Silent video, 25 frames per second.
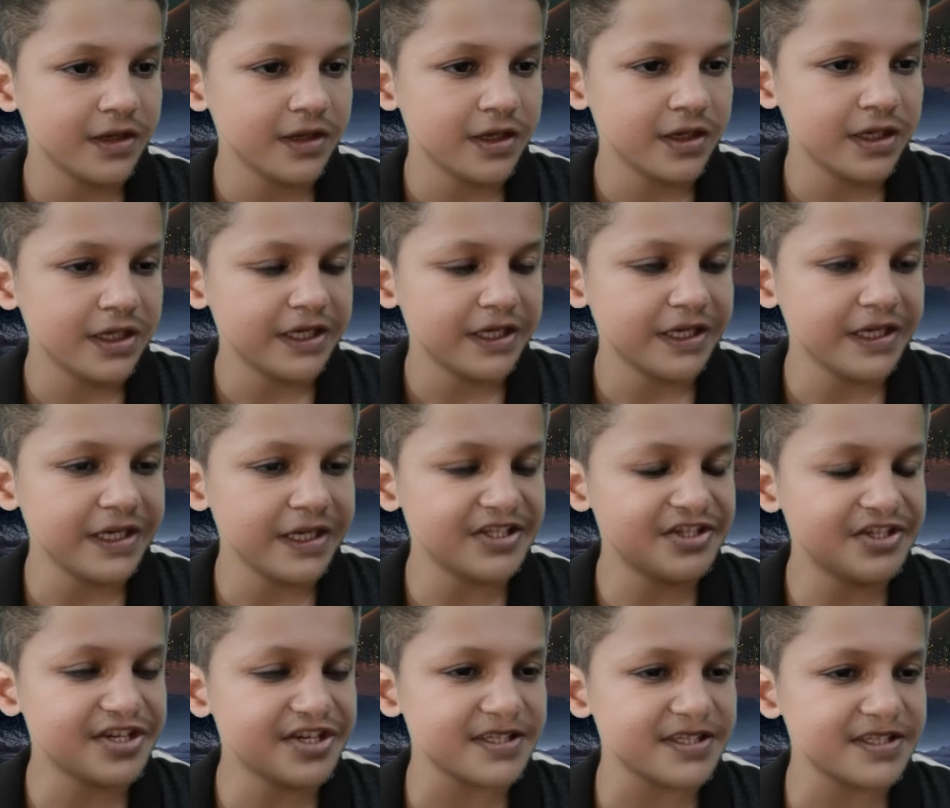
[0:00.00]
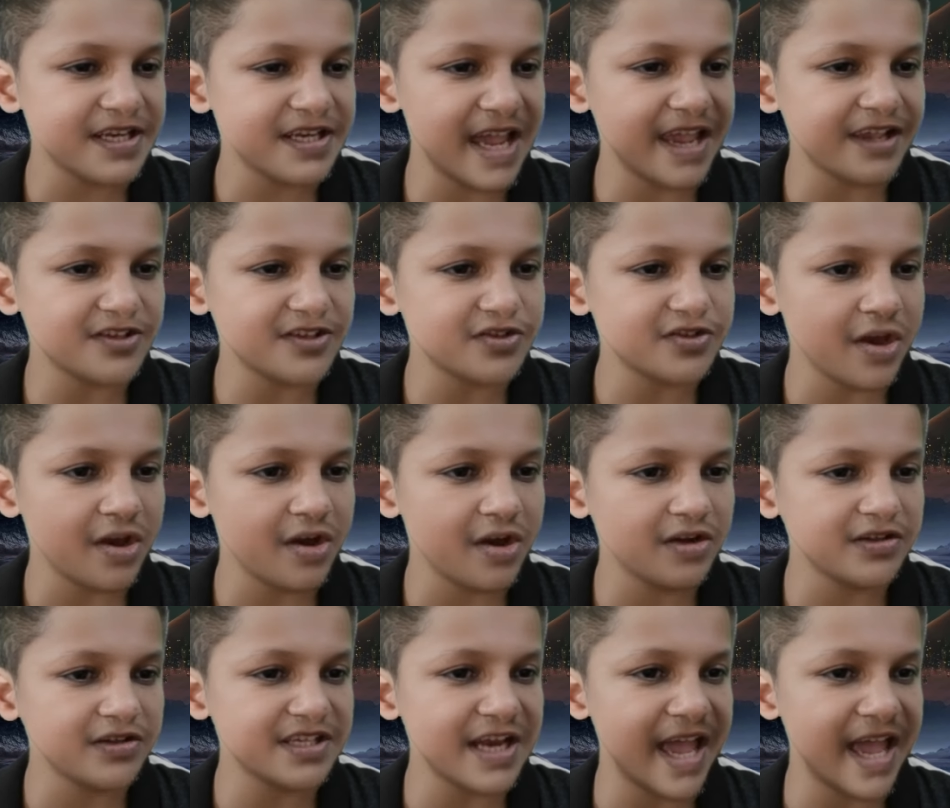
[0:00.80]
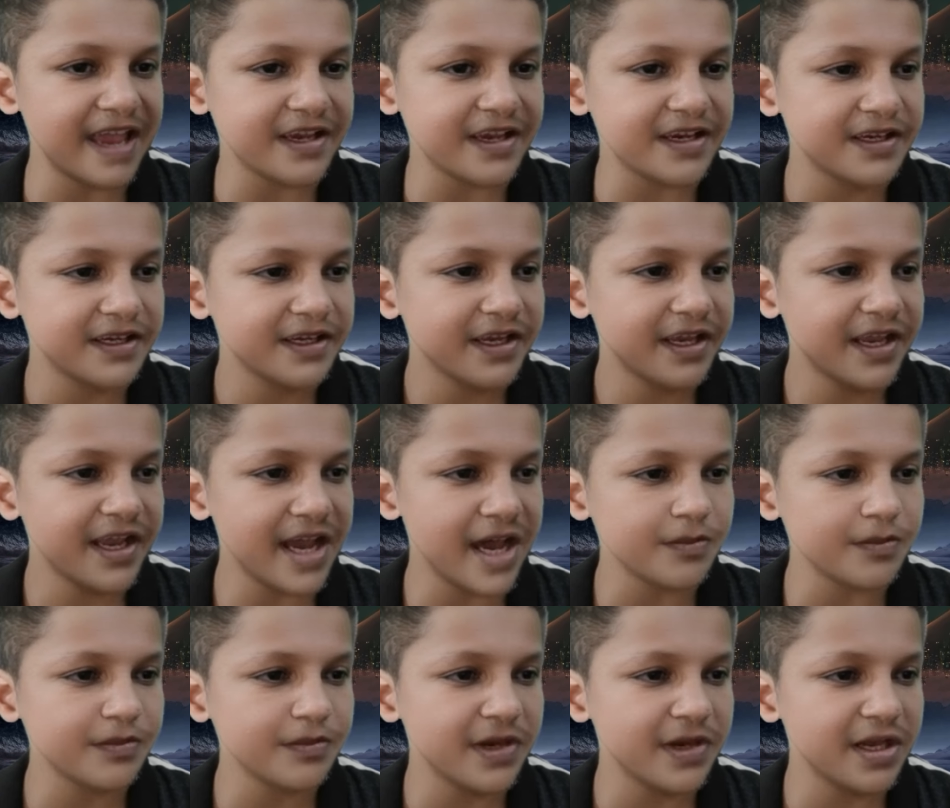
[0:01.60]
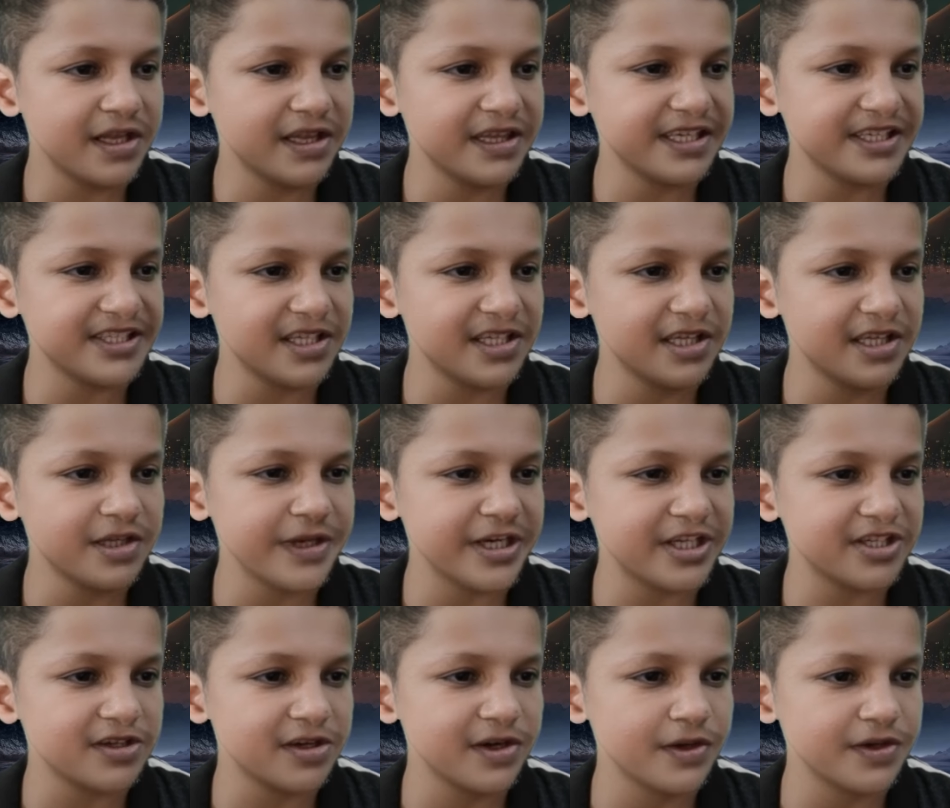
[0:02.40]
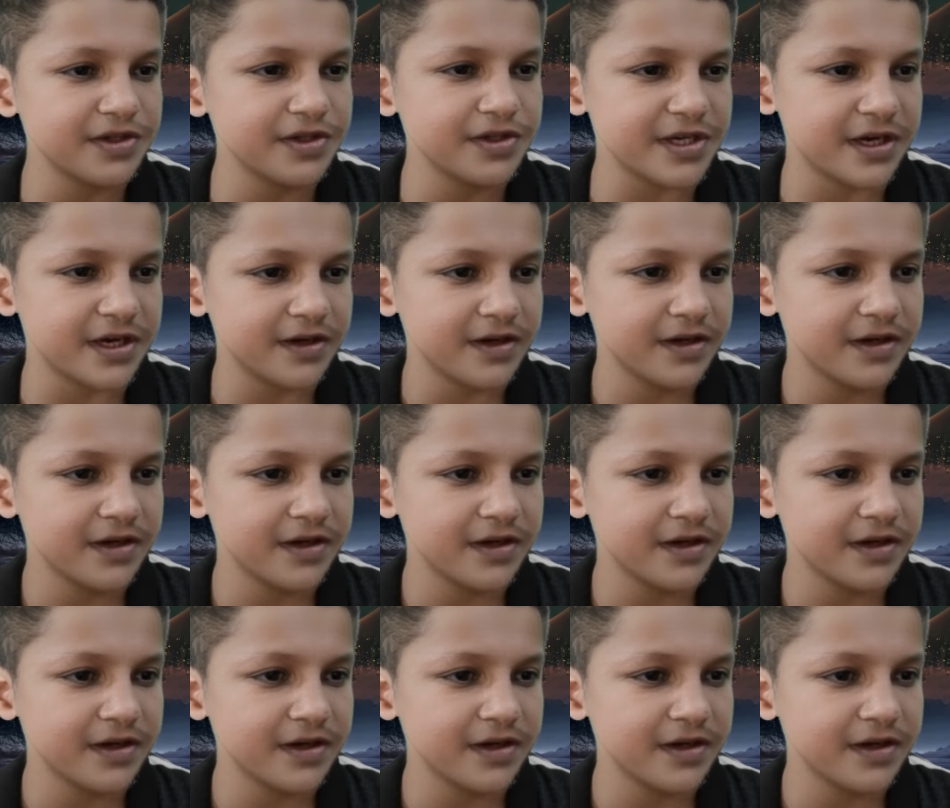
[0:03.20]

he just liked songs like Come a Little Bit Closer,